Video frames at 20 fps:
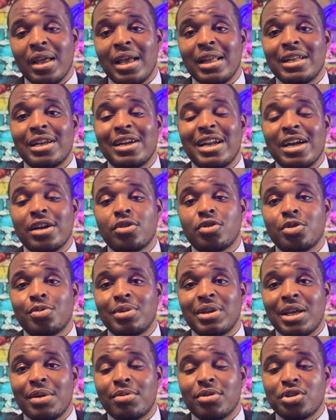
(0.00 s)
They're not going to
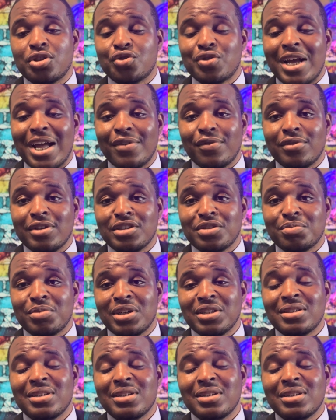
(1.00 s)
be able to travel as much.